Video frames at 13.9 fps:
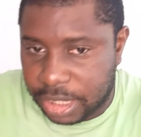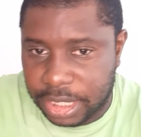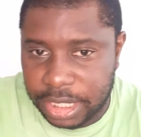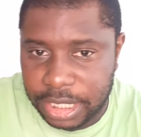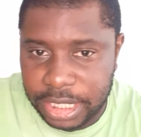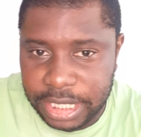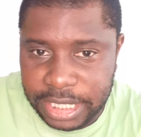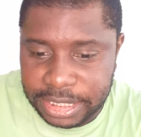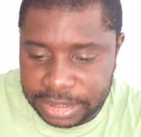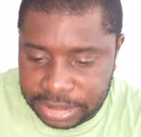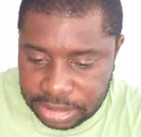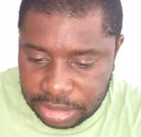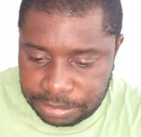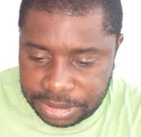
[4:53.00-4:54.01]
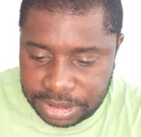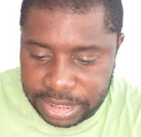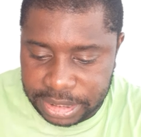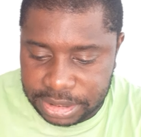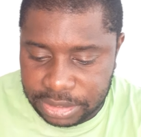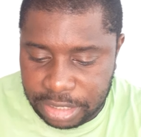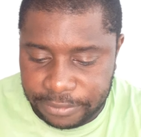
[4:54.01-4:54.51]
he's
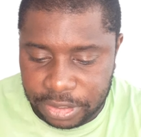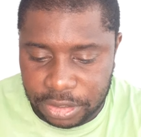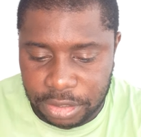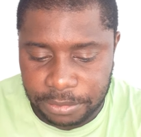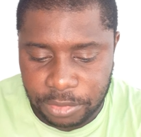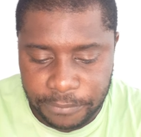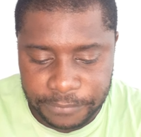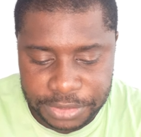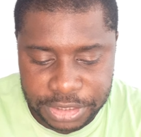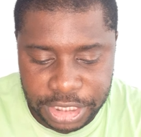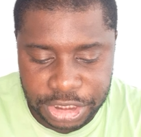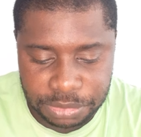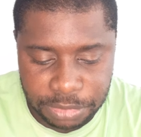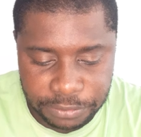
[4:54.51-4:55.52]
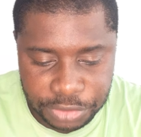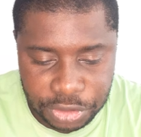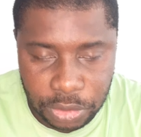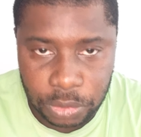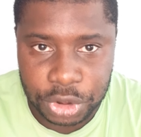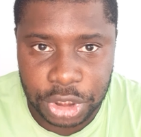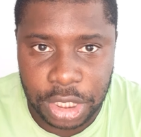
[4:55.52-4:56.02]
set to have a conversation with
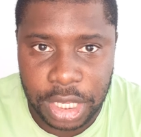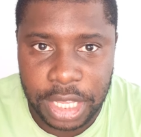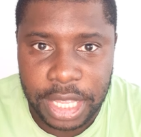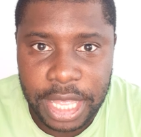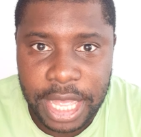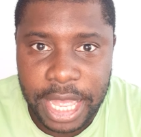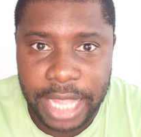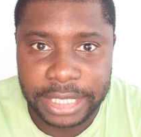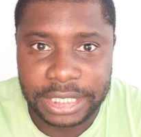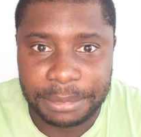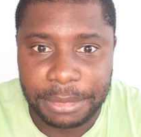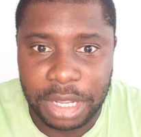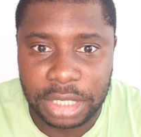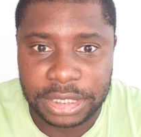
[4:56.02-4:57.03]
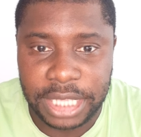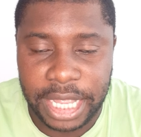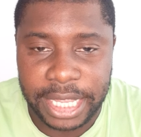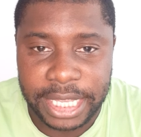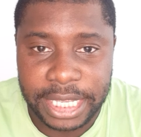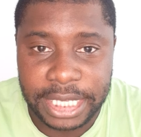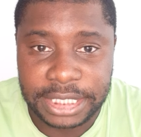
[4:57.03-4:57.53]
Solskjaer and demand that
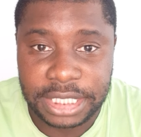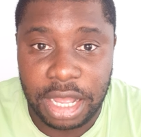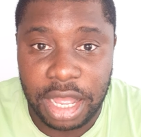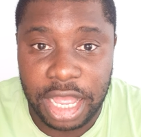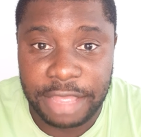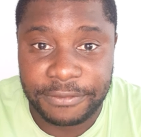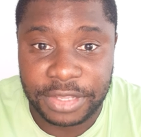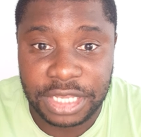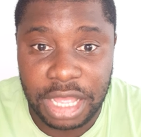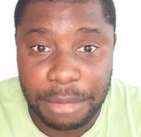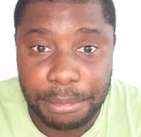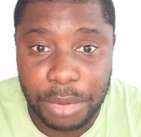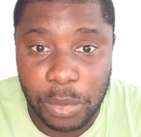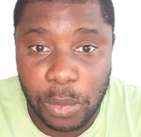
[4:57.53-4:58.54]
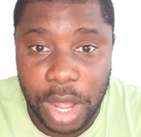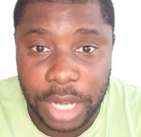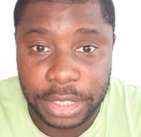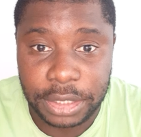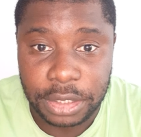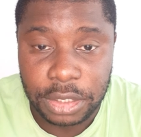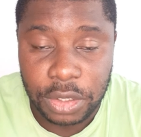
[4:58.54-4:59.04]
he's either number
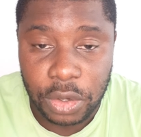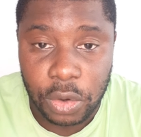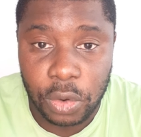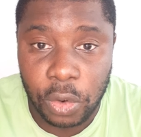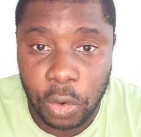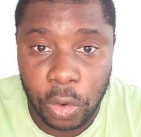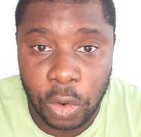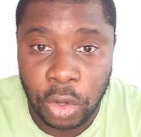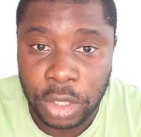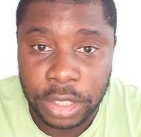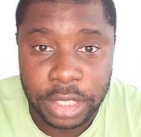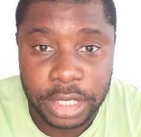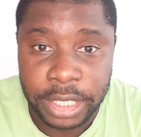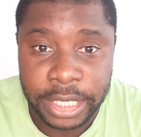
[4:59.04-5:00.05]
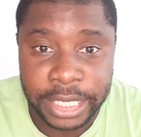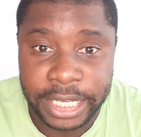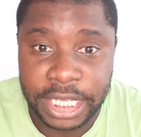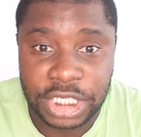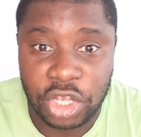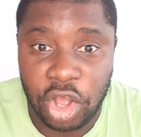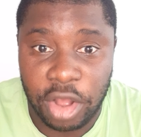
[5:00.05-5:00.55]
one or he
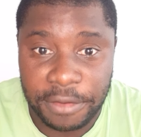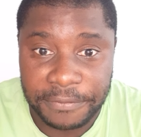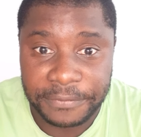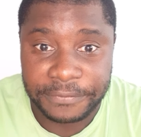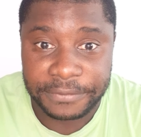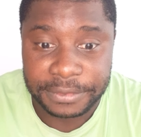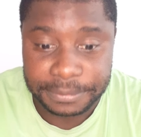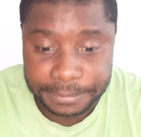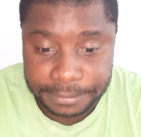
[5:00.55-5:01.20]
is off.